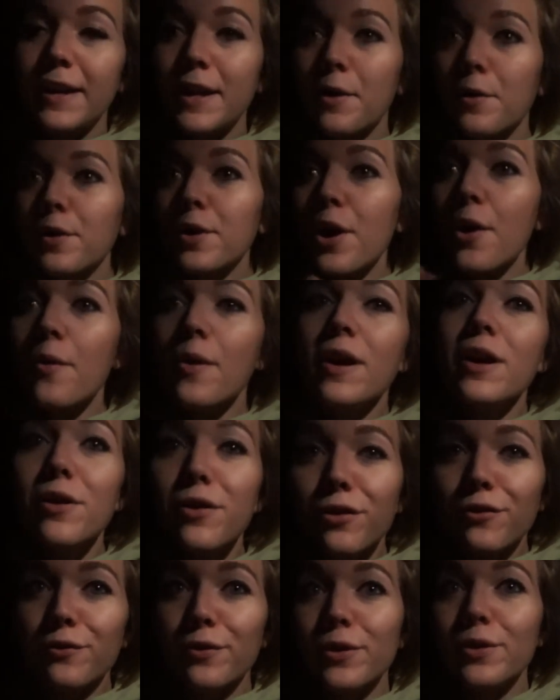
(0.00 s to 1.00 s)
Now
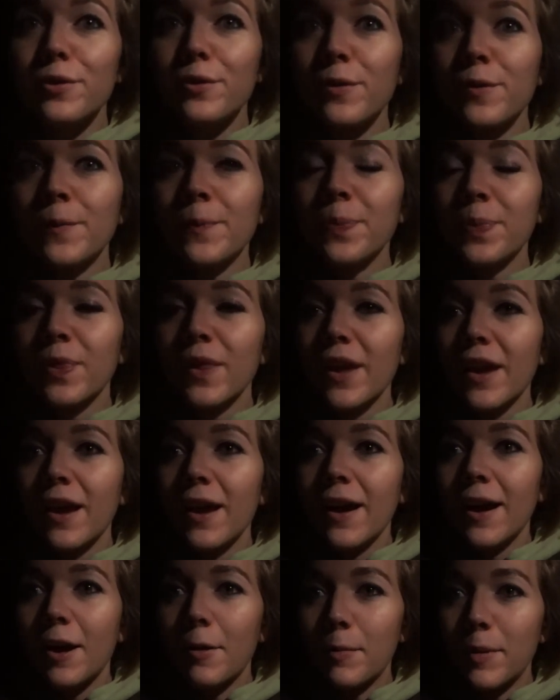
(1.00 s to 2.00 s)
going through
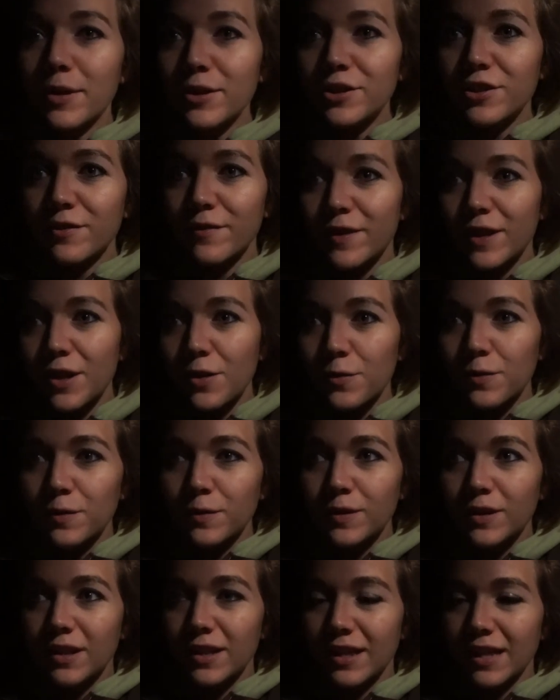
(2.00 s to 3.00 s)
a bunch of the
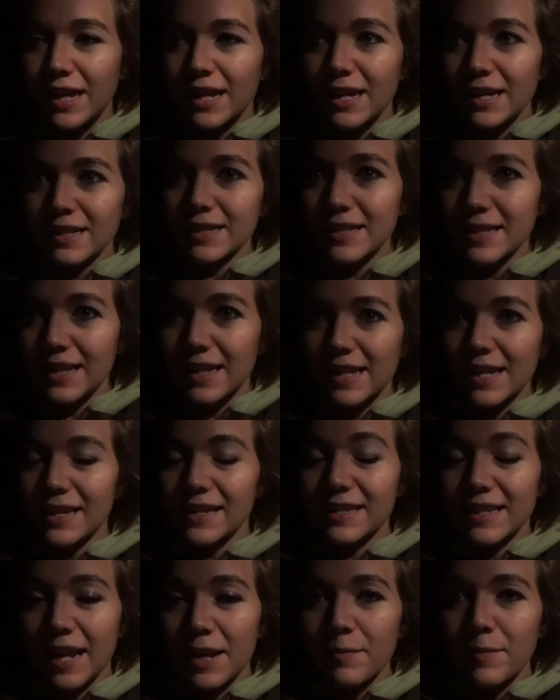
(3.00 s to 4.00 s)
old things and the
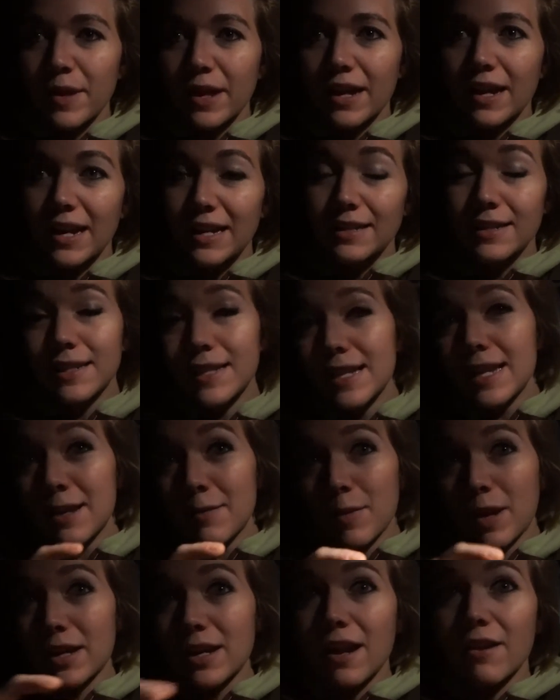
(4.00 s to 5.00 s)
excitement and
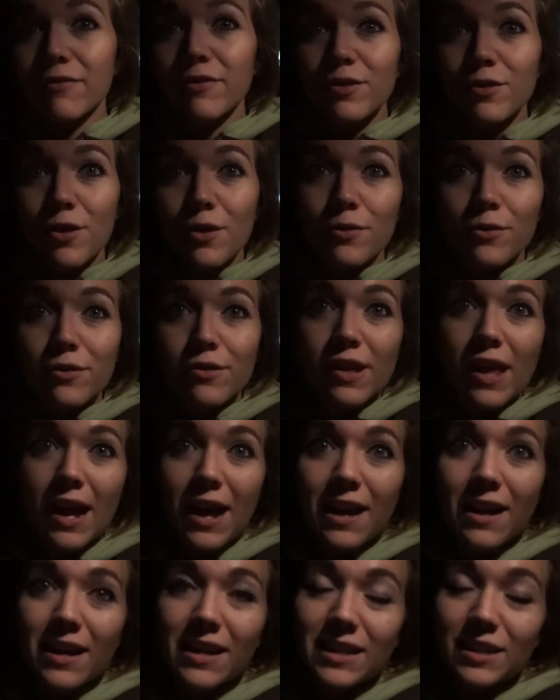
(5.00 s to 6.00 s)
seeing my nephew go through
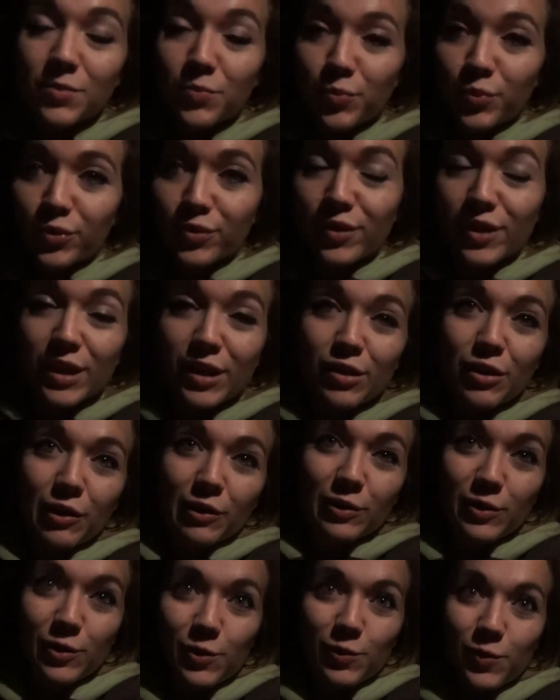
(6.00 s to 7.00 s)
that is pretty
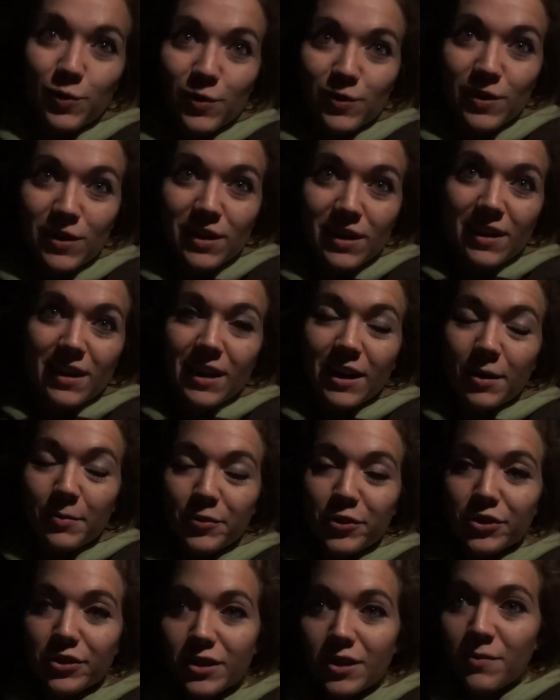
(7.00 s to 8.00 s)
darn cool. I'm
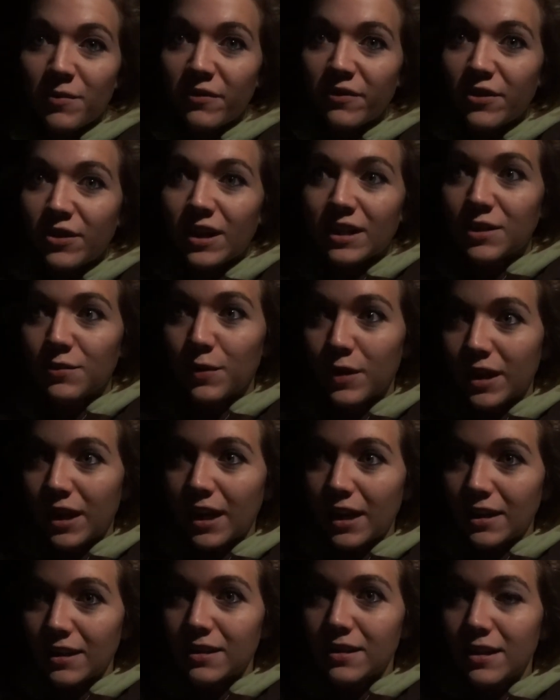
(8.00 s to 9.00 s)
sure some of you guys with
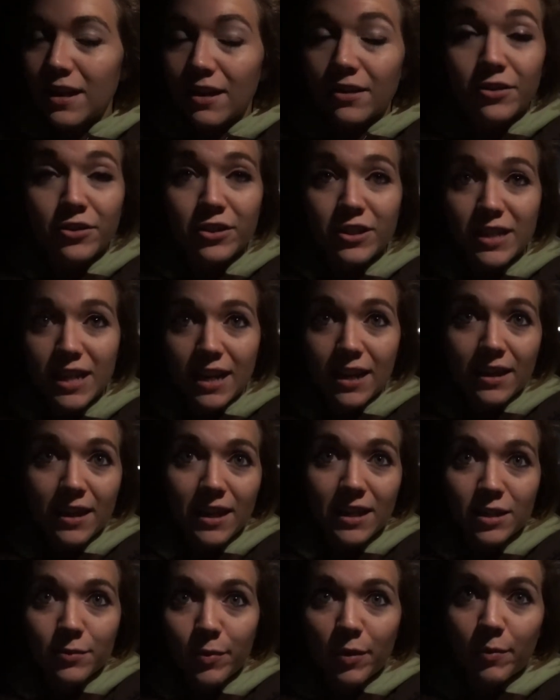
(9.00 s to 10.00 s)
kids understand
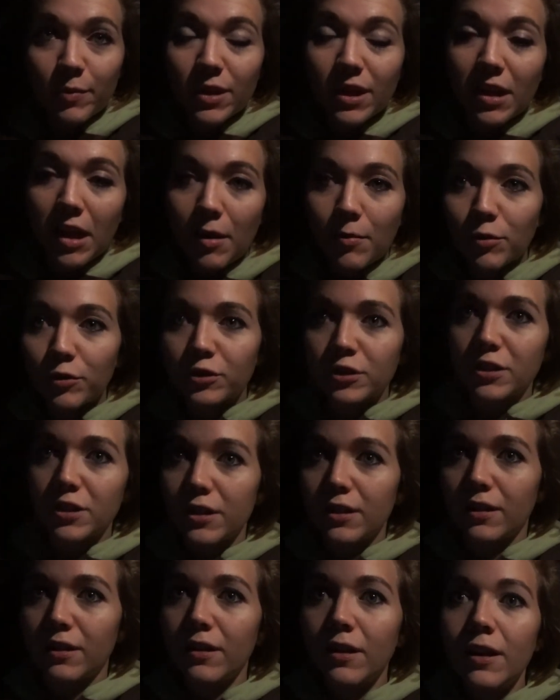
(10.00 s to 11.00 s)
this, but being able
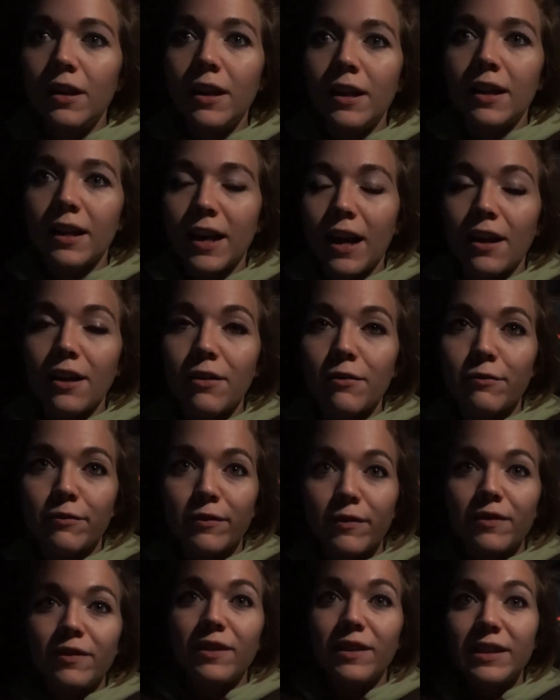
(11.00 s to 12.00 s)
to kind of
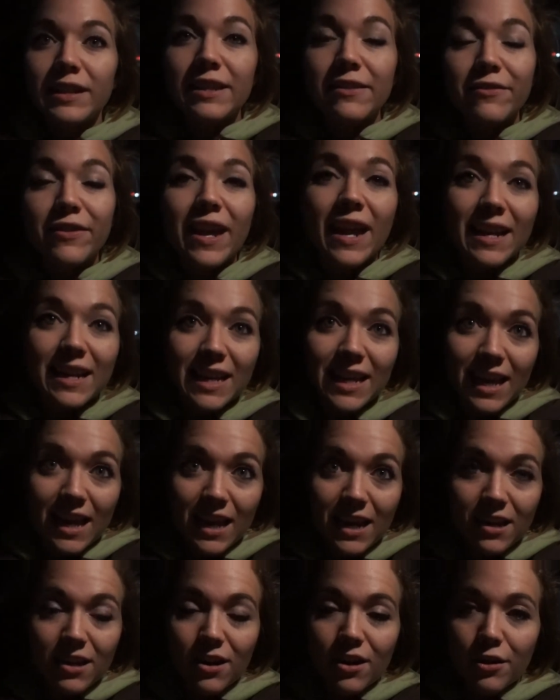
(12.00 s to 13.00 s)
live that
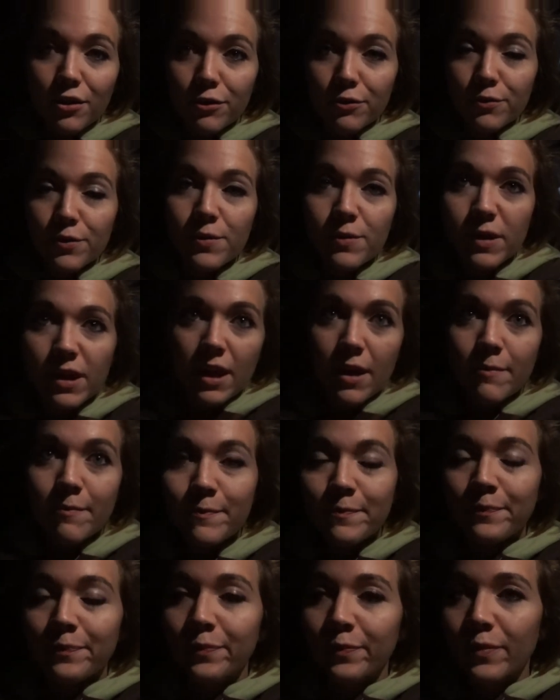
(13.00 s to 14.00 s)
again through
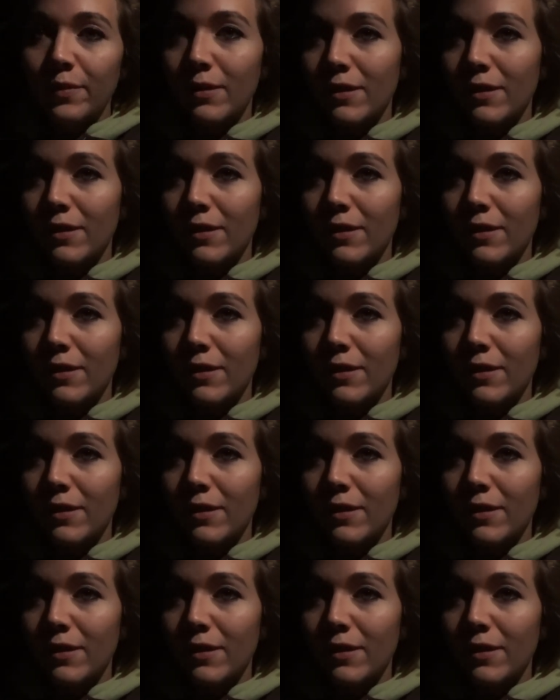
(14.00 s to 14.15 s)
them